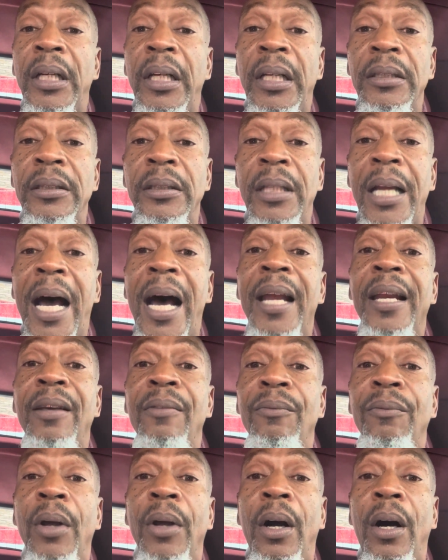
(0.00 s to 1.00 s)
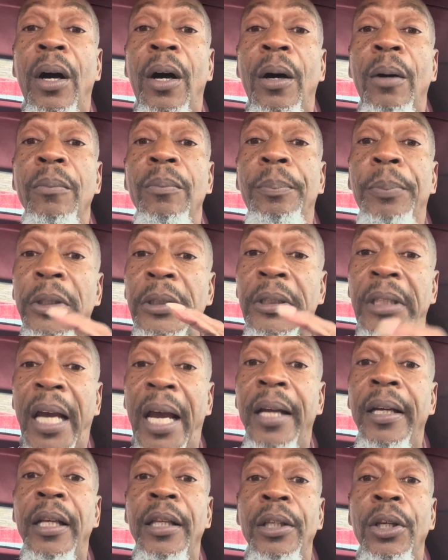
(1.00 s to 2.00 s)
is not
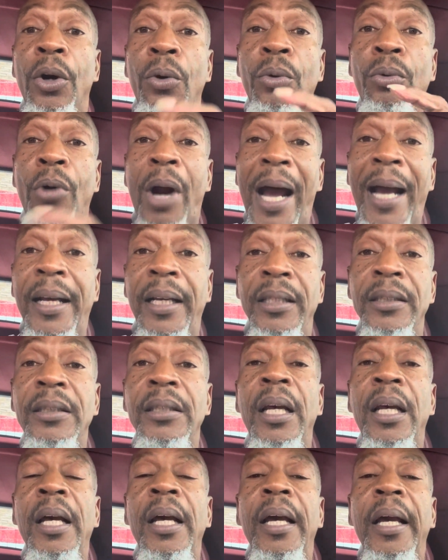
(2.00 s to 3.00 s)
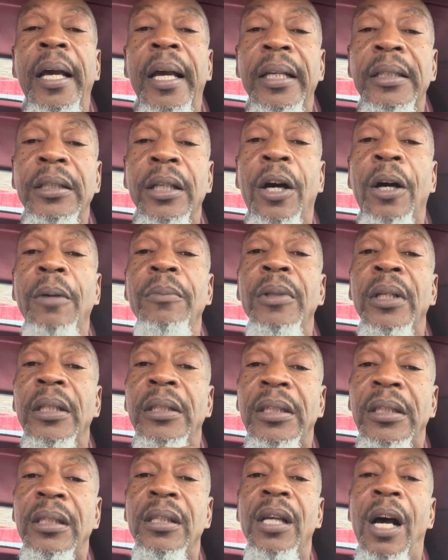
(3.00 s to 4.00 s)
protecting your rights, it's up to
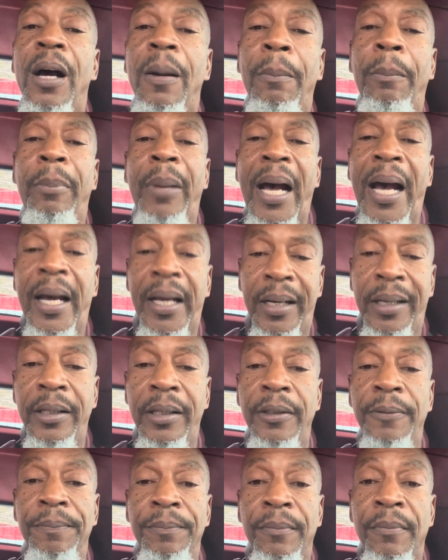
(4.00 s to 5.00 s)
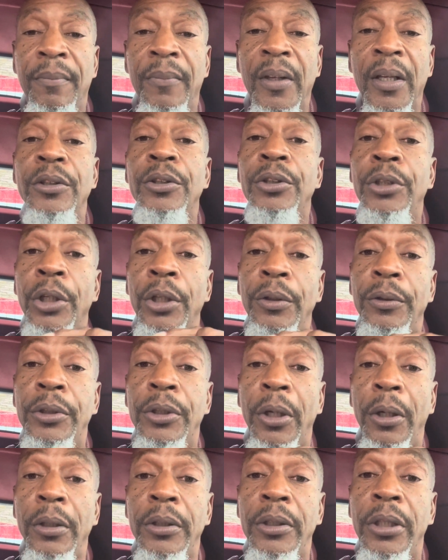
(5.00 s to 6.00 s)
somebody
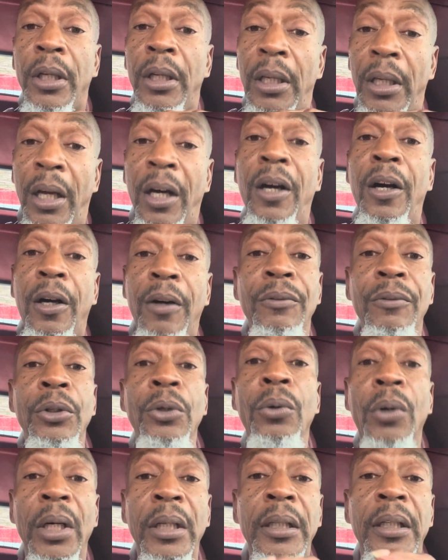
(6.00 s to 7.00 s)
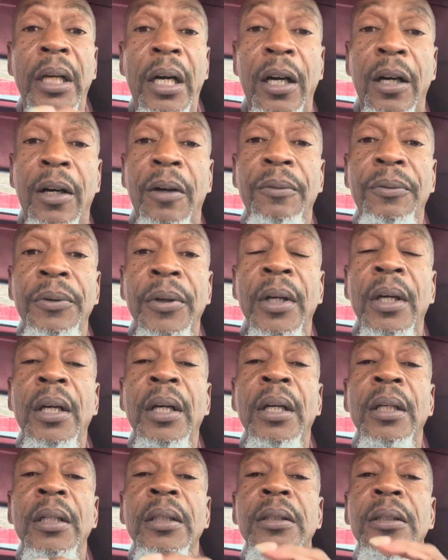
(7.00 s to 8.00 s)
to love you enough
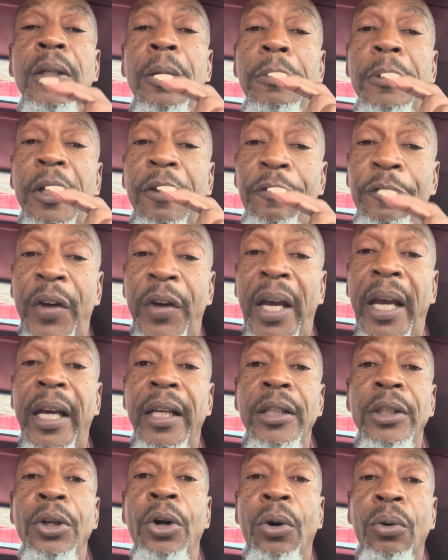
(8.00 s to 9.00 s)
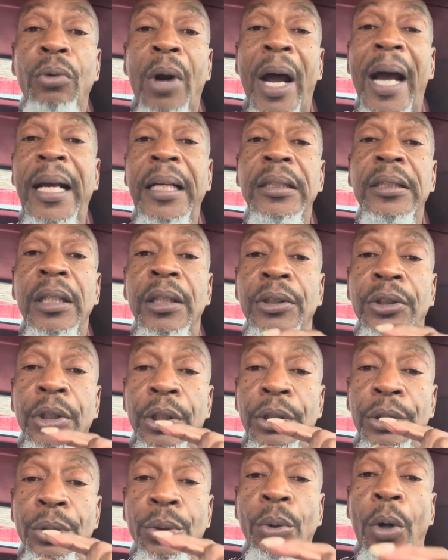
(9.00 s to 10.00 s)
to defend your rights until
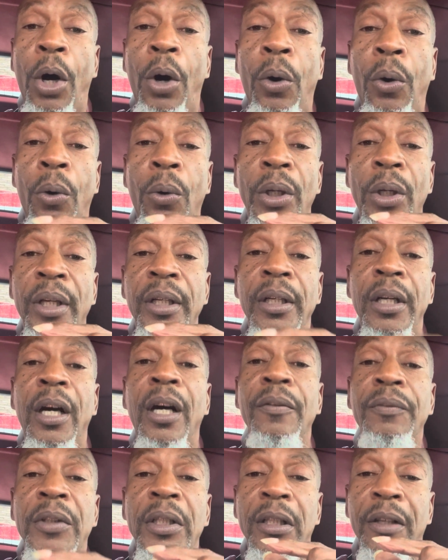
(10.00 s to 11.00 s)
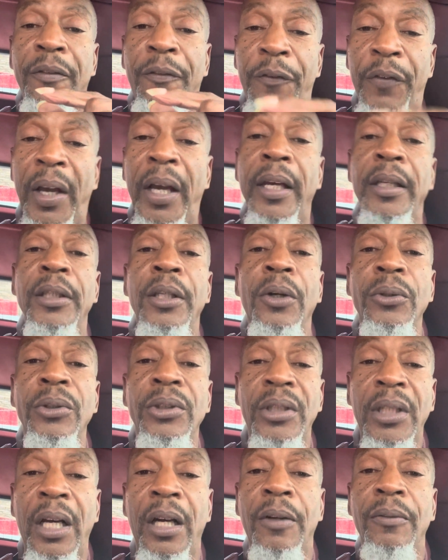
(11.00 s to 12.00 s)
you old enough to defend
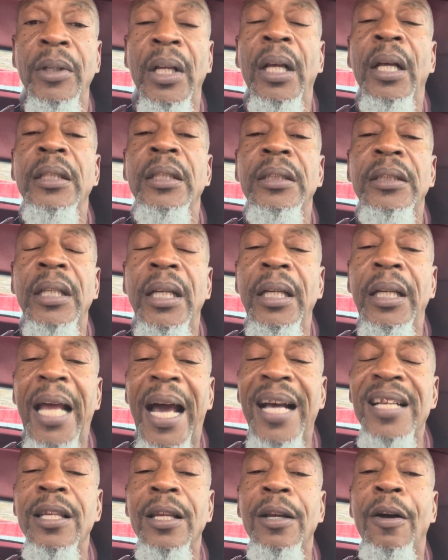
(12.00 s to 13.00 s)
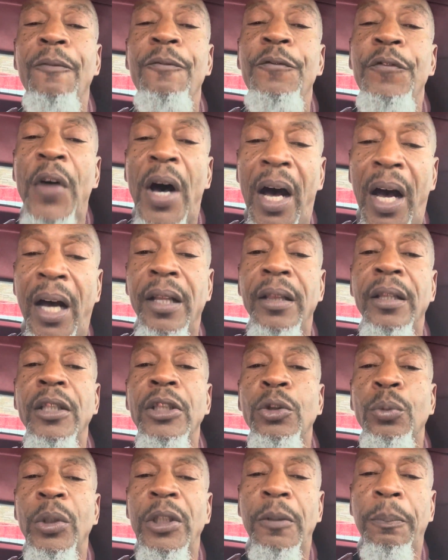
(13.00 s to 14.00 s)
yourself. See, that's a
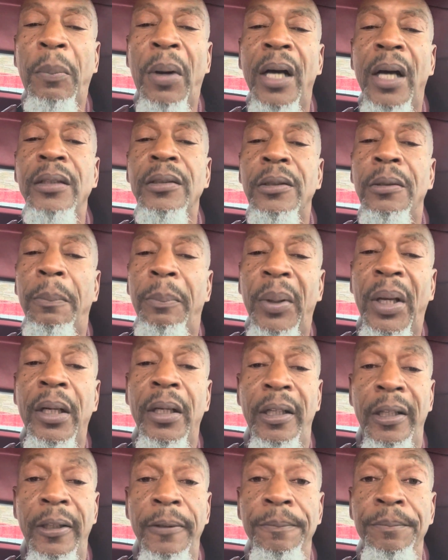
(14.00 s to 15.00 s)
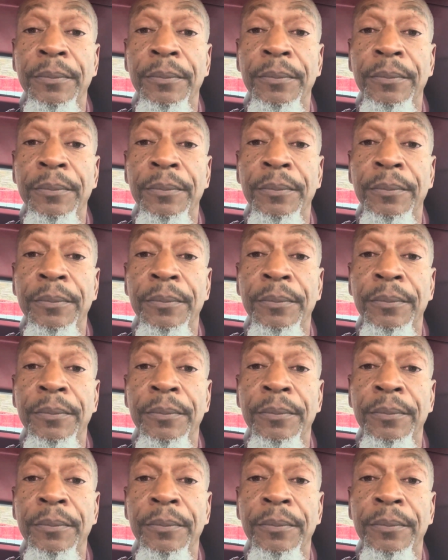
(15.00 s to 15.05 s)
father's responsibility.